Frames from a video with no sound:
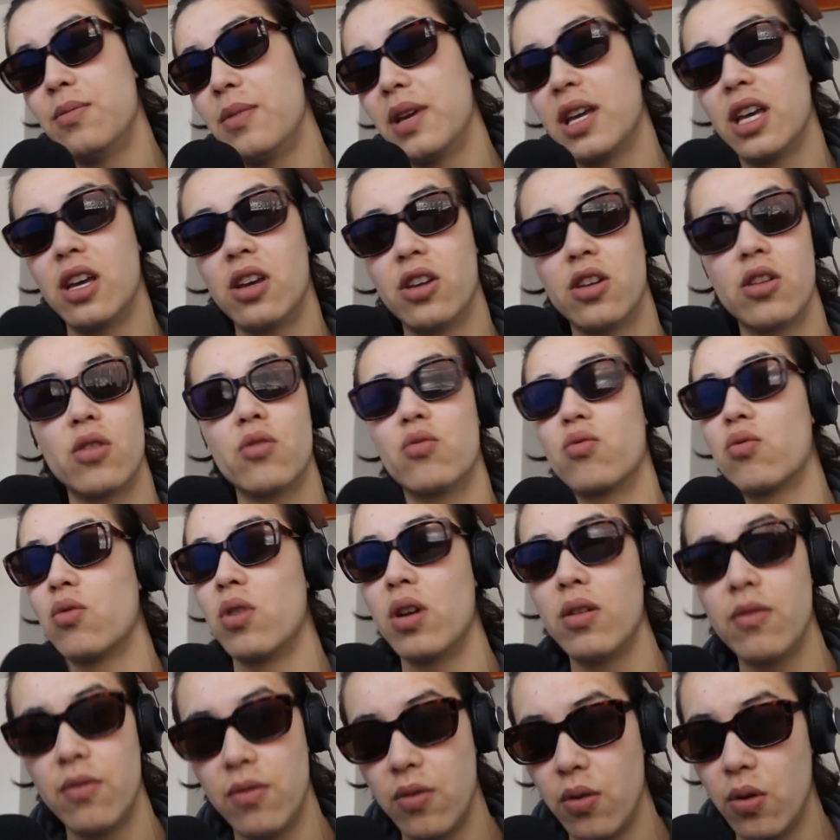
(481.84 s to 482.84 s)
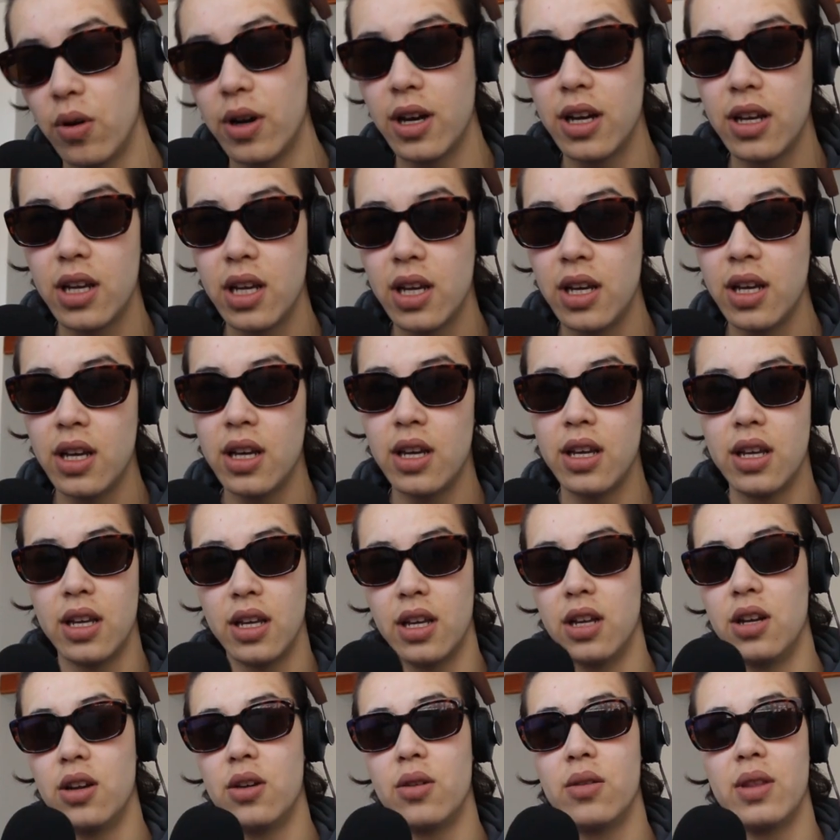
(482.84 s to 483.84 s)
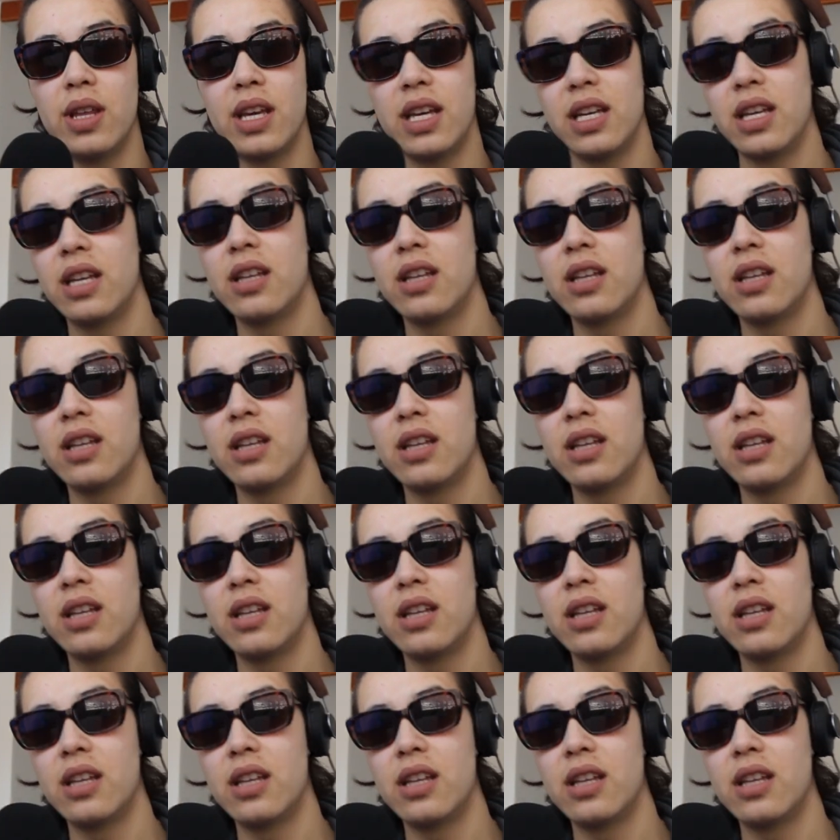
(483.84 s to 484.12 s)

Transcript: to make a good run for it.